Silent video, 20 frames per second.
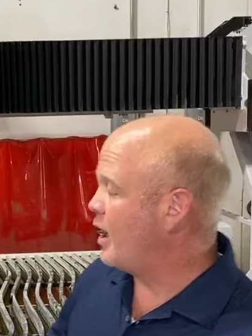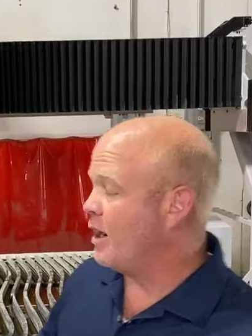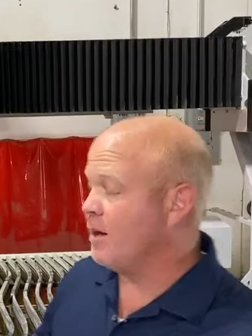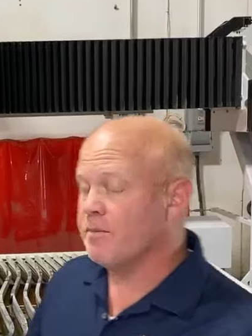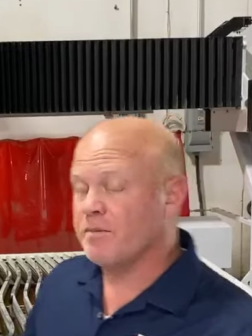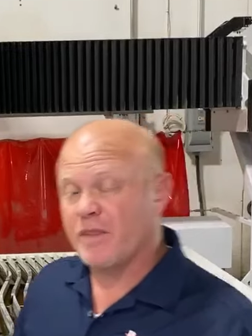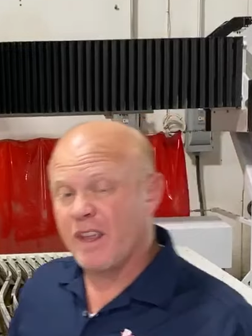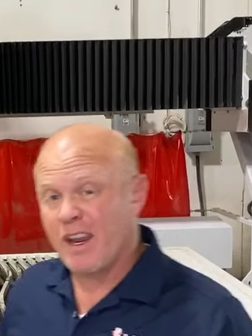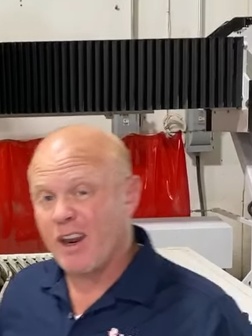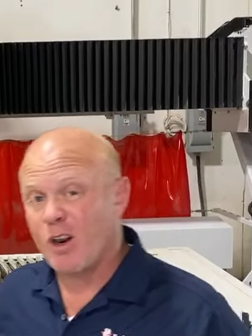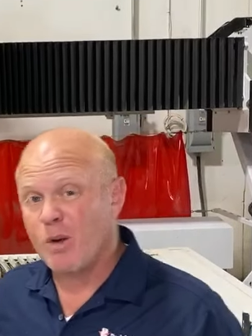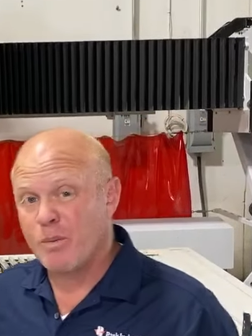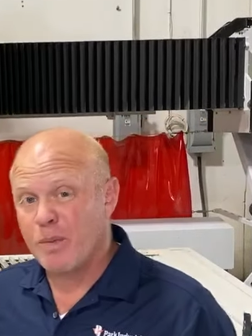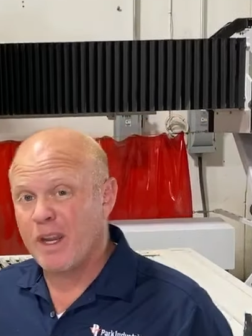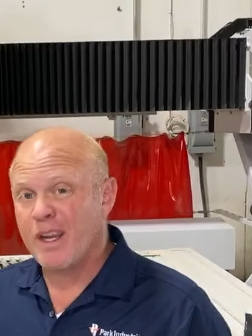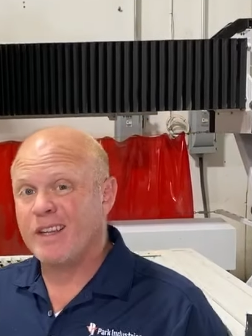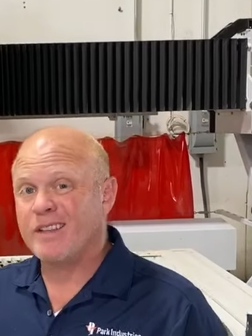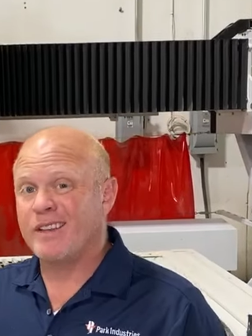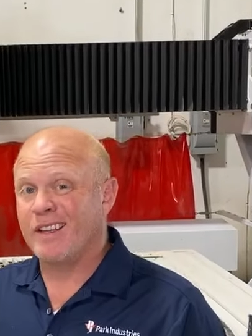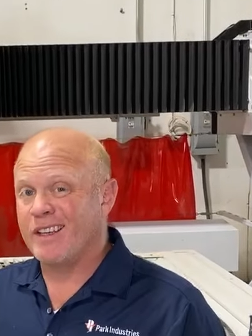They are
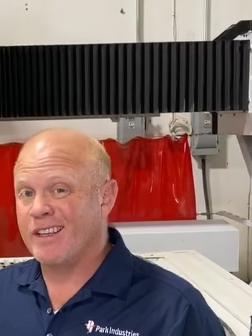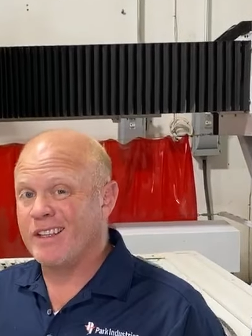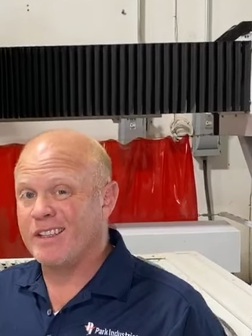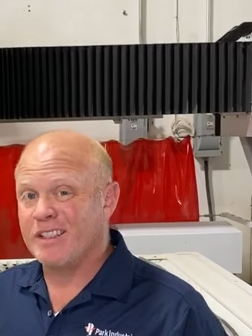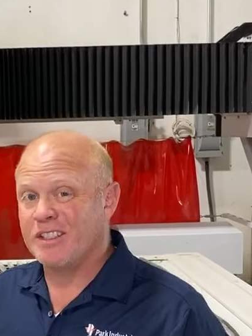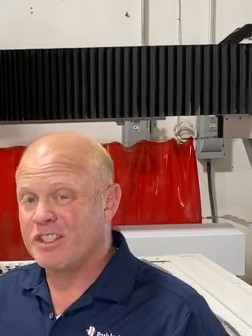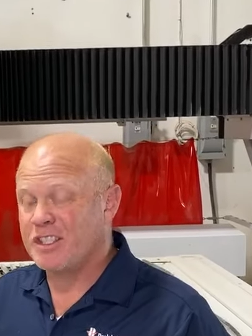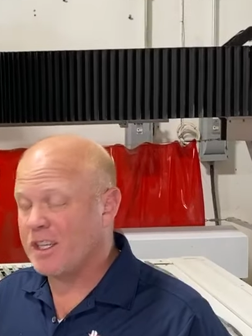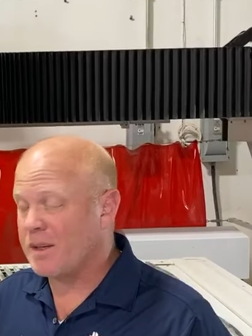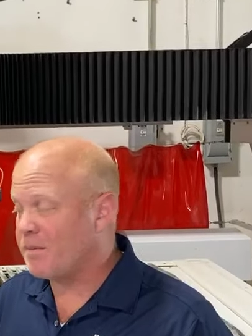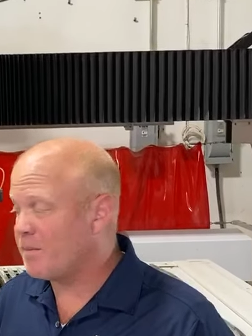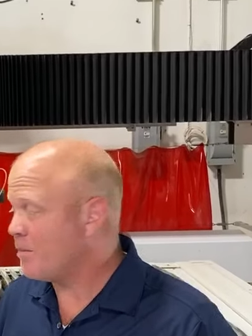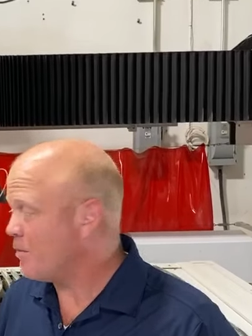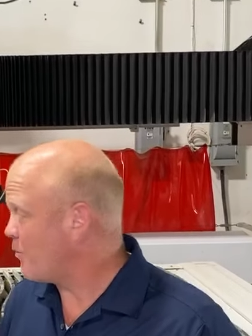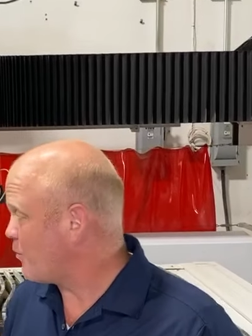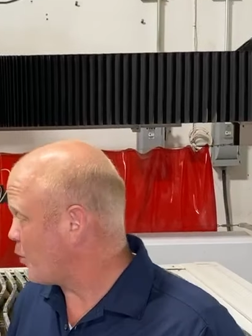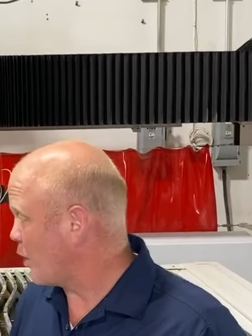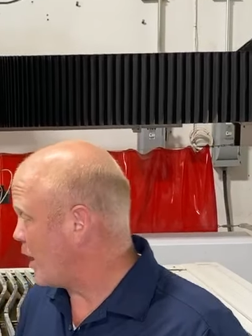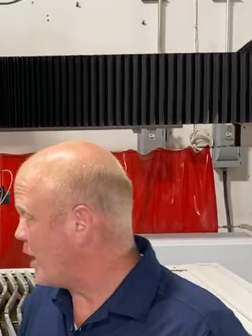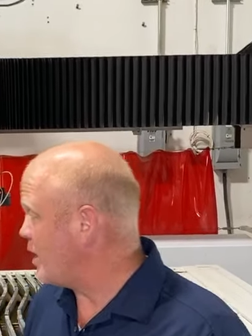big. They need to ship
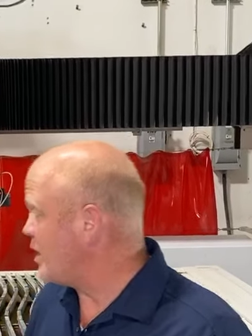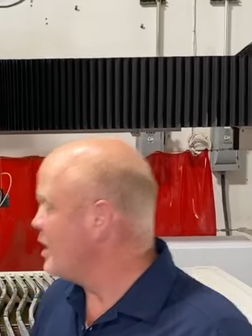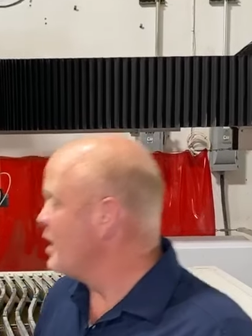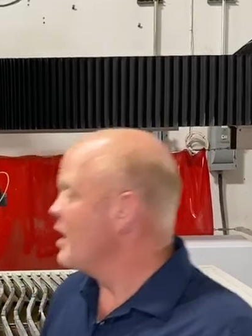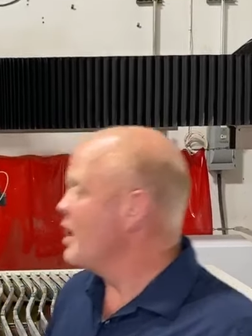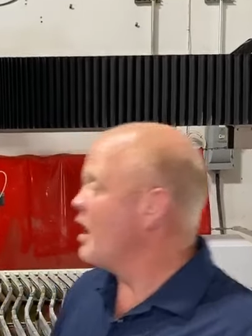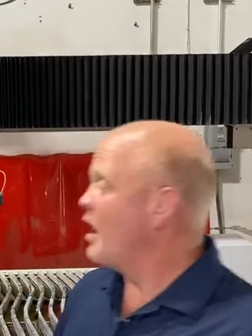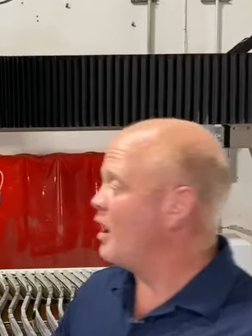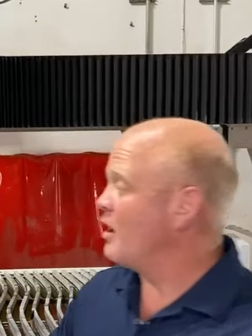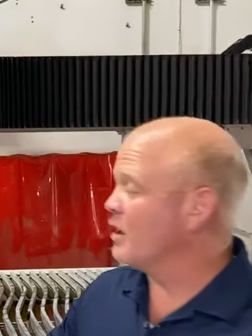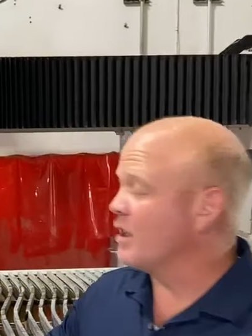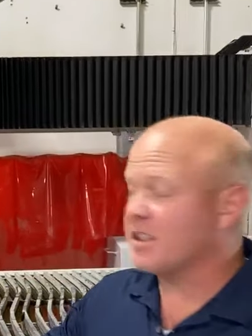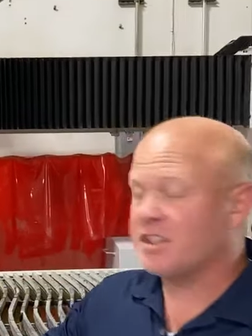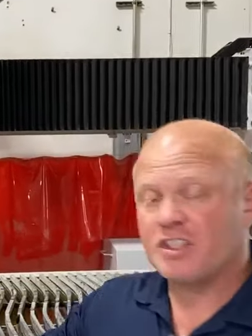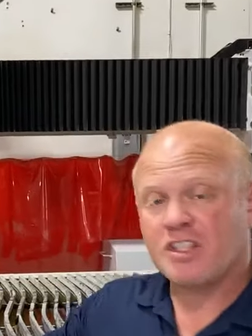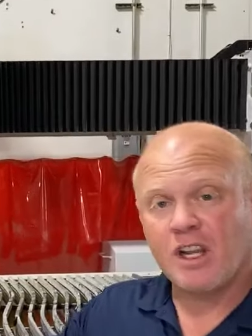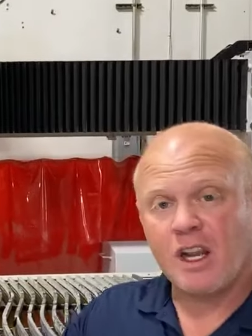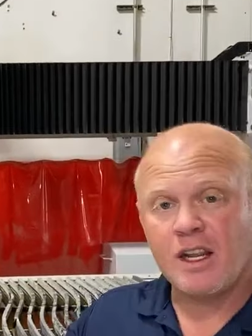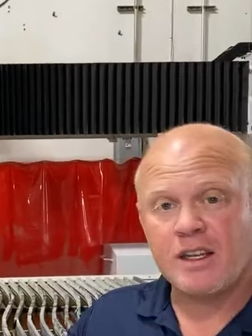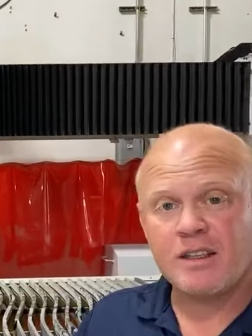freight. I'll let
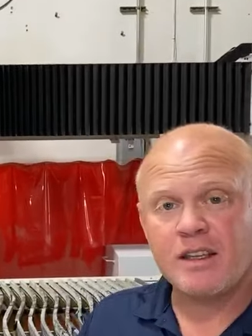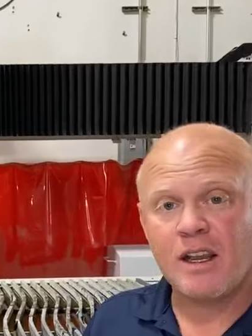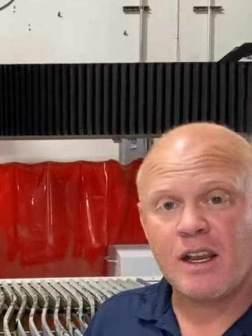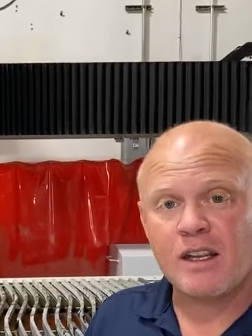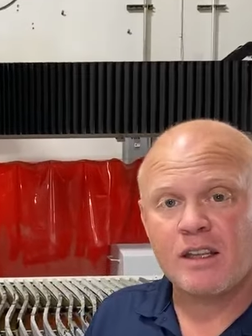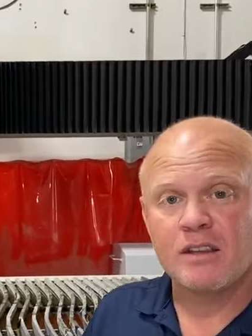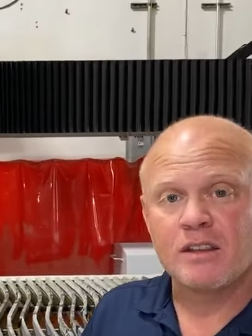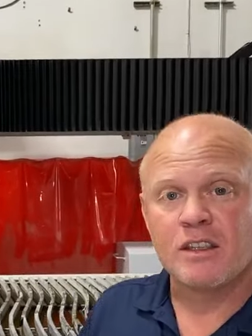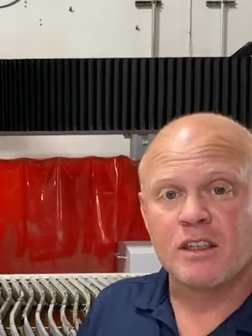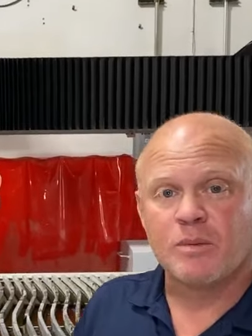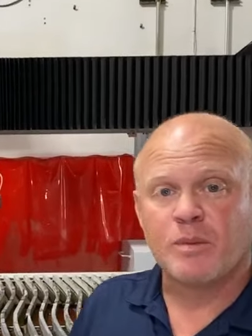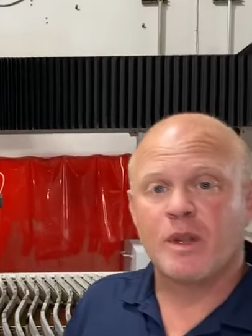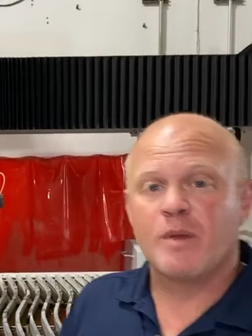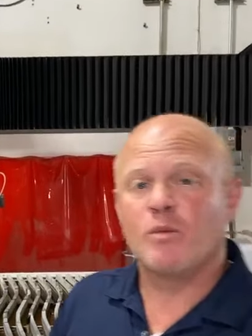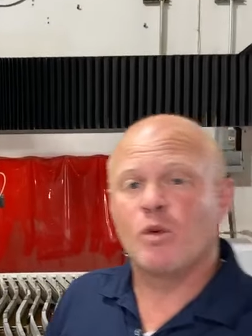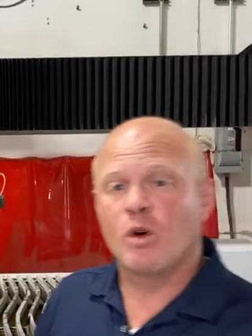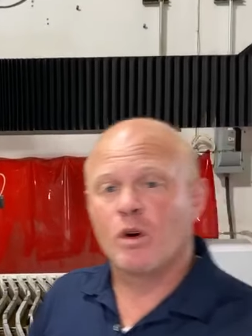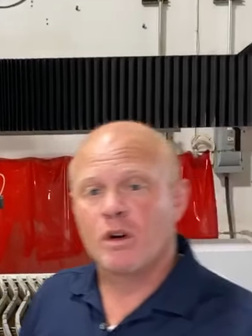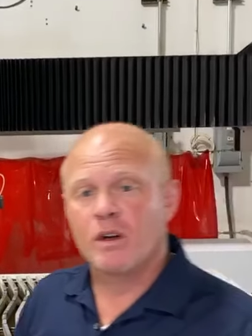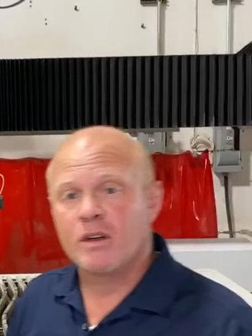Sean talk a little bit
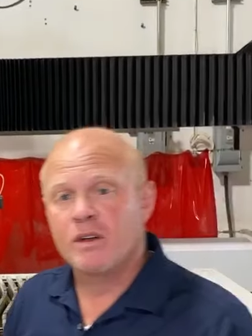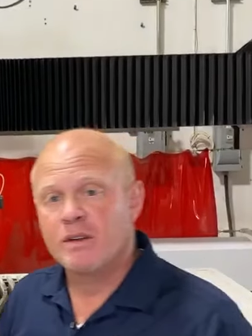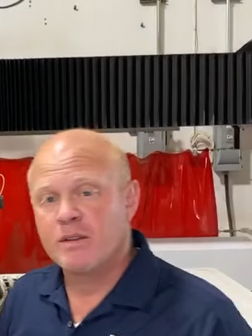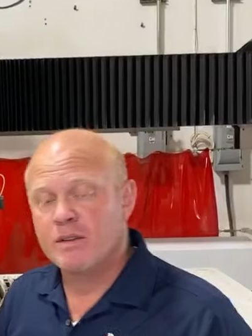more